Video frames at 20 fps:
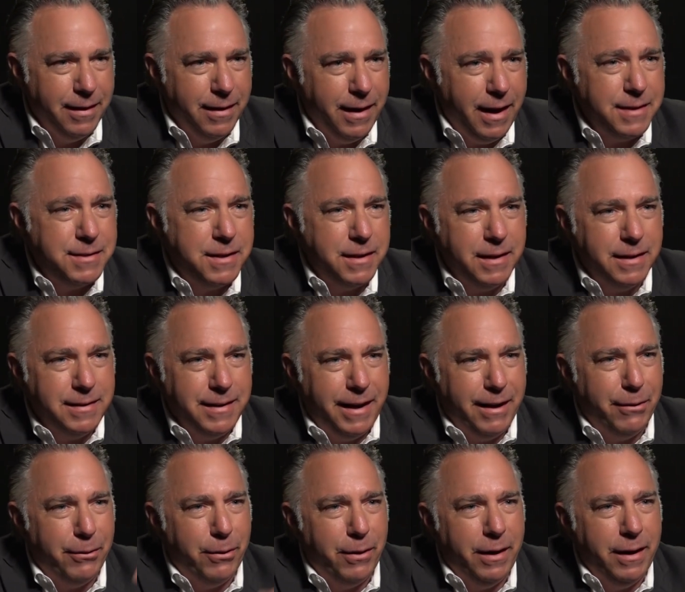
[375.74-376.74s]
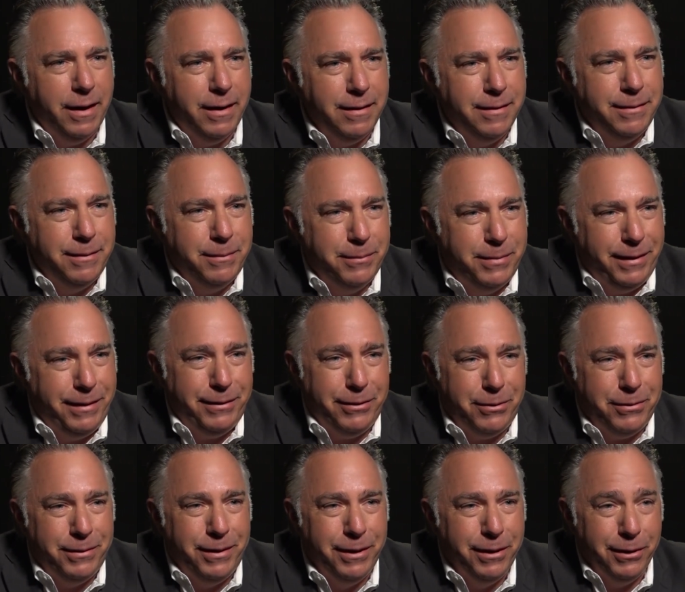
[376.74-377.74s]
That's going to take a while.
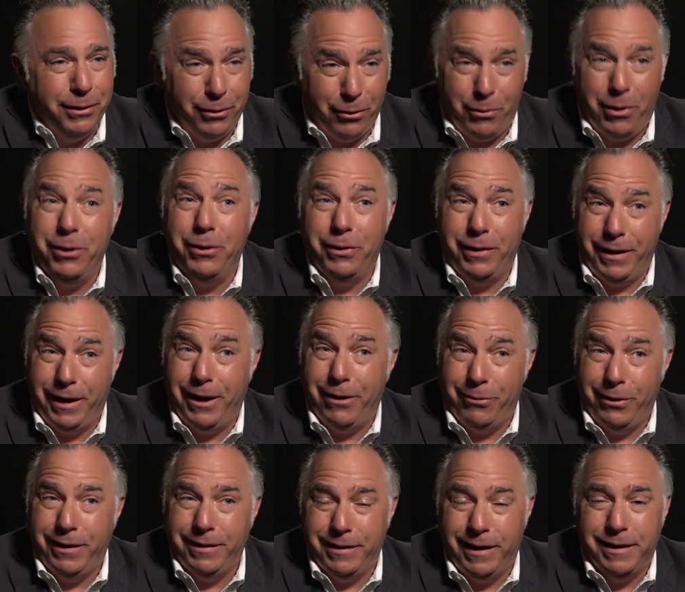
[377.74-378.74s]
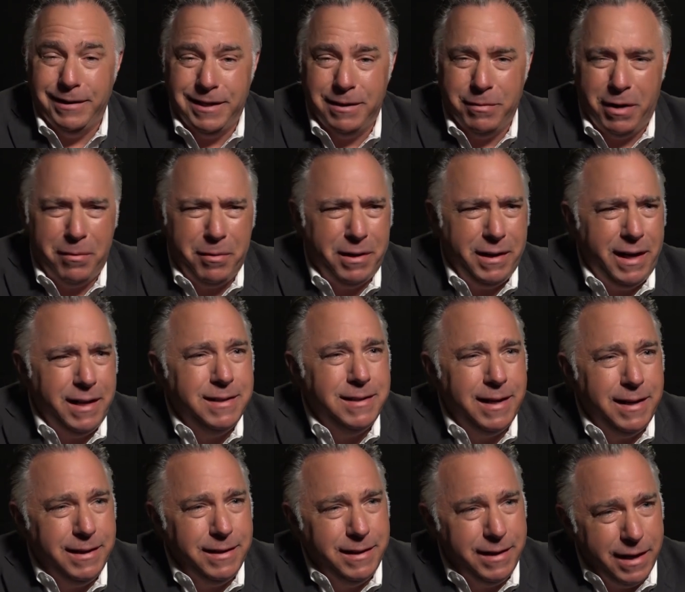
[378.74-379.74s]
No wonder they got to wait 18. How about
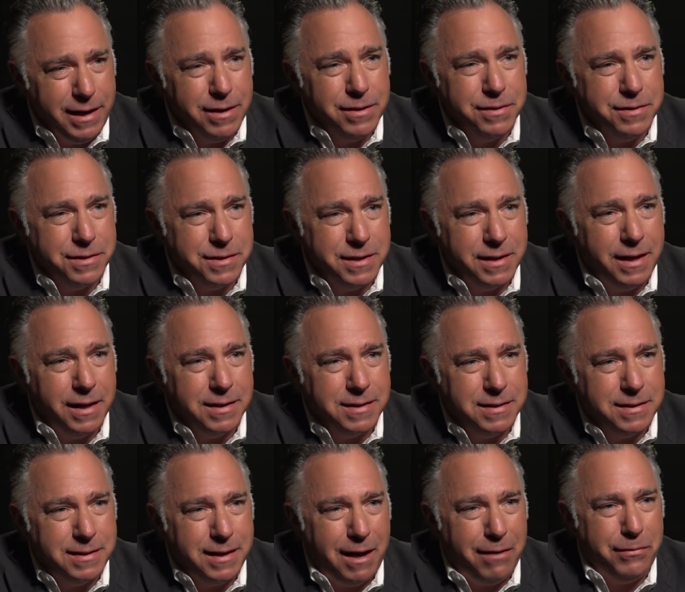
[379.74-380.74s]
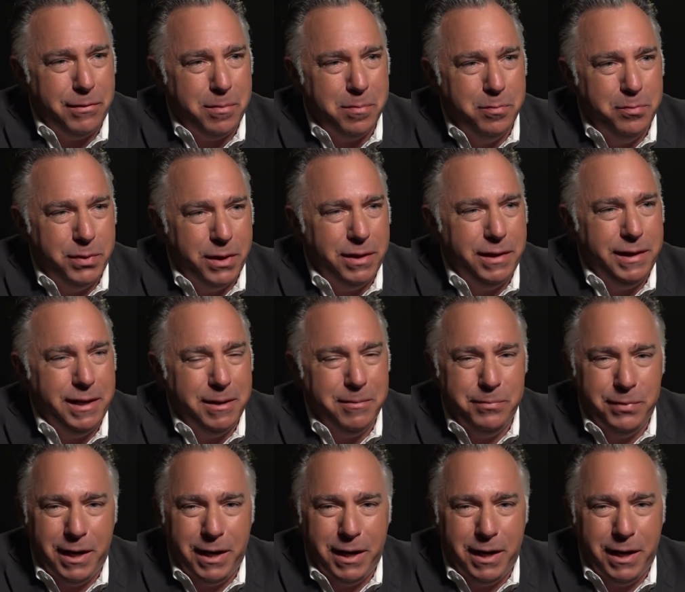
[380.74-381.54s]
18 years to get 7 billion